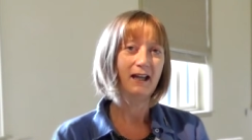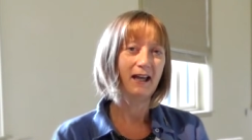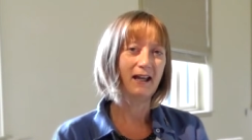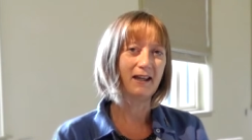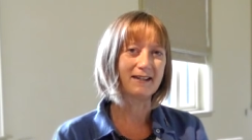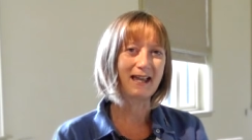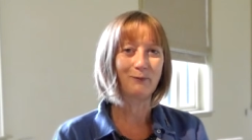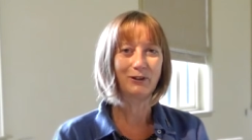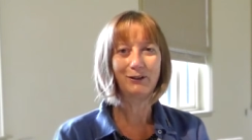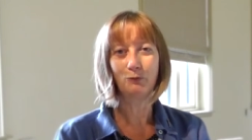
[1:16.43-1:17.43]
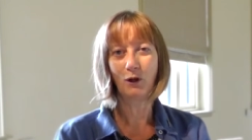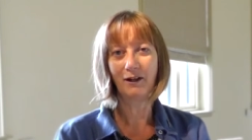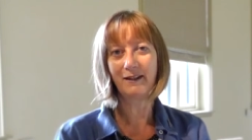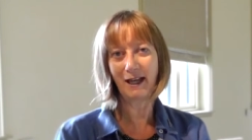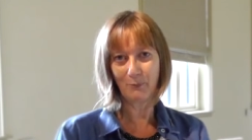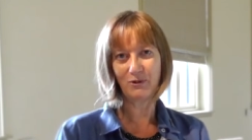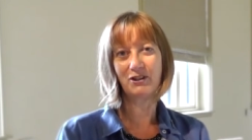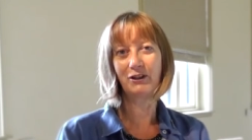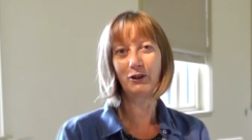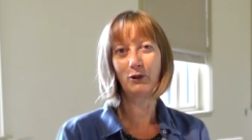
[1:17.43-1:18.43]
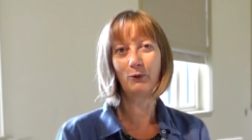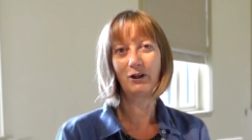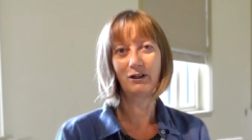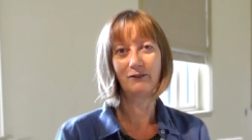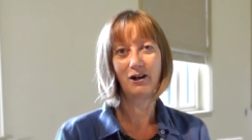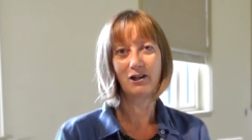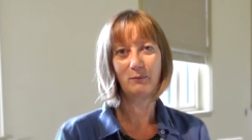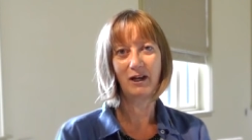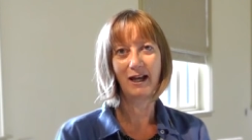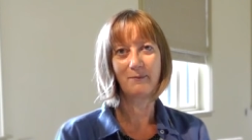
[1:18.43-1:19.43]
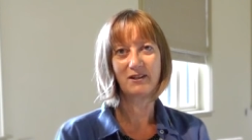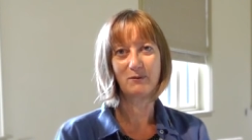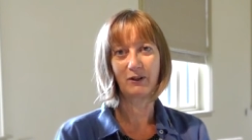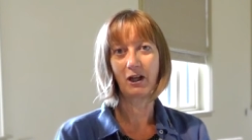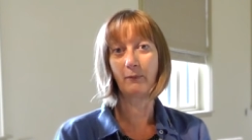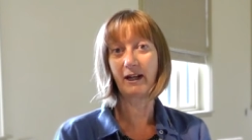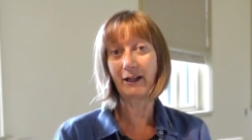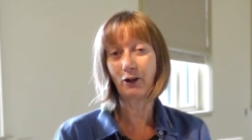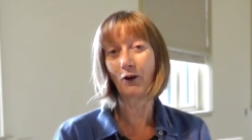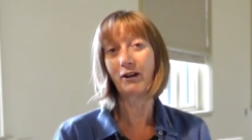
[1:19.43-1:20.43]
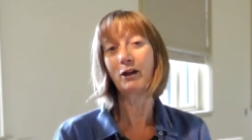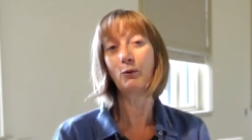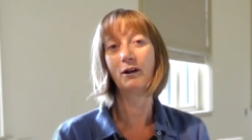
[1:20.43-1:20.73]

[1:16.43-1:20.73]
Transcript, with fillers: uh, examining why that particular work of art perhaps has become an iconic